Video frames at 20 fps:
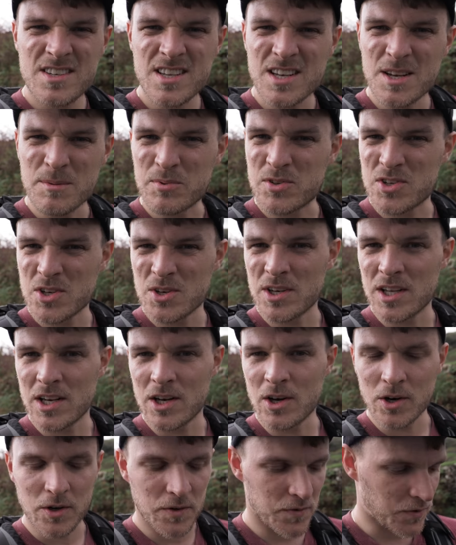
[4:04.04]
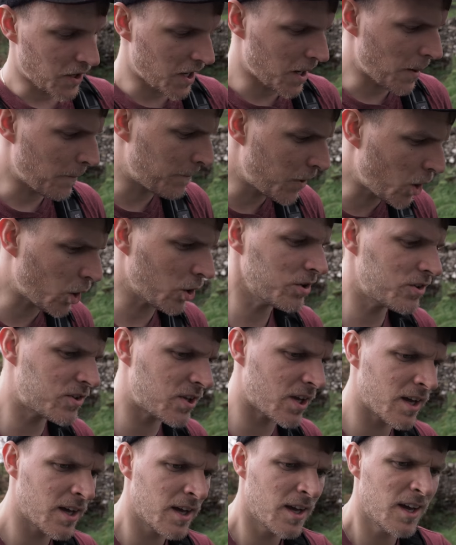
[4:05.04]
to them soon enough,
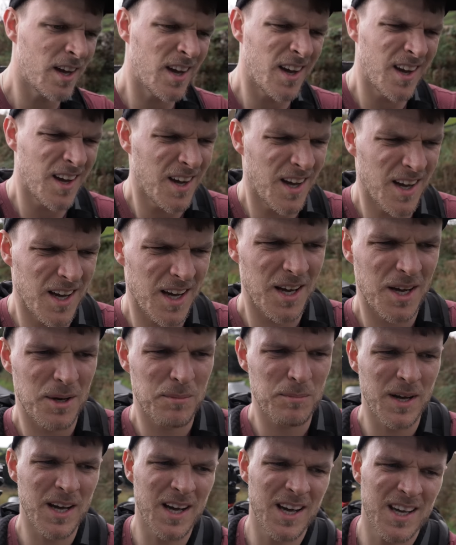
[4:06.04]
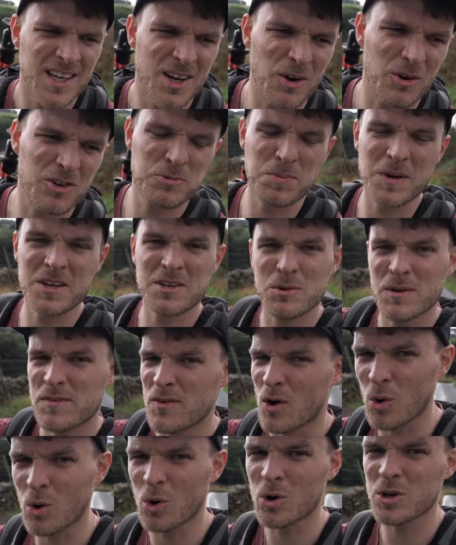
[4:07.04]
but, you know, especially with
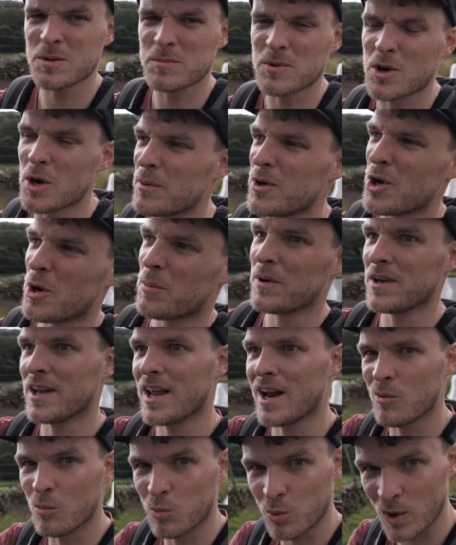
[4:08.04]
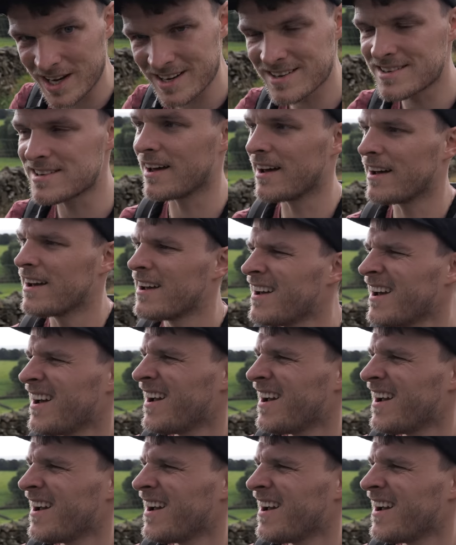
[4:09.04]
autumn coming up and then winter,